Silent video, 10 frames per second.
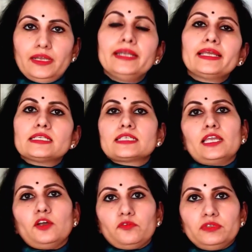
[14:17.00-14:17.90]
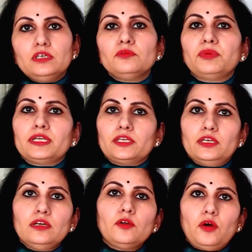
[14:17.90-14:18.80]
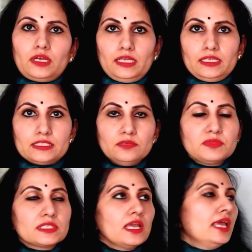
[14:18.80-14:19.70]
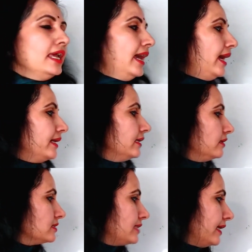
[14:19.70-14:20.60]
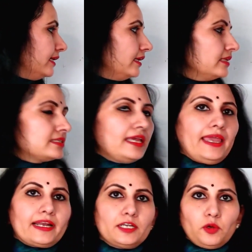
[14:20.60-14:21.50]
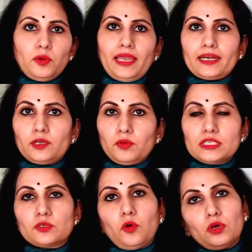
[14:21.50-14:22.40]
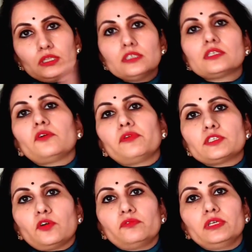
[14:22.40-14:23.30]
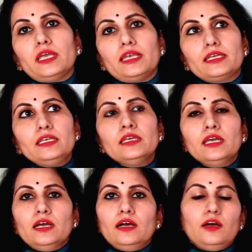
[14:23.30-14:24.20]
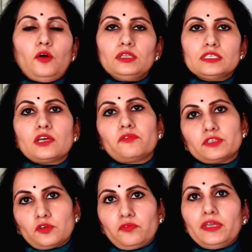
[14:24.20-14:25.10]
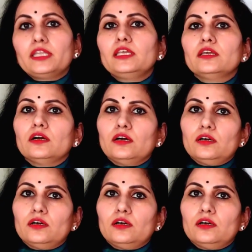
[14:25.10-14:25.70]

intestine of the particular organisms. And second is ecto. Ecto is on the surface of the algae, on the surface of any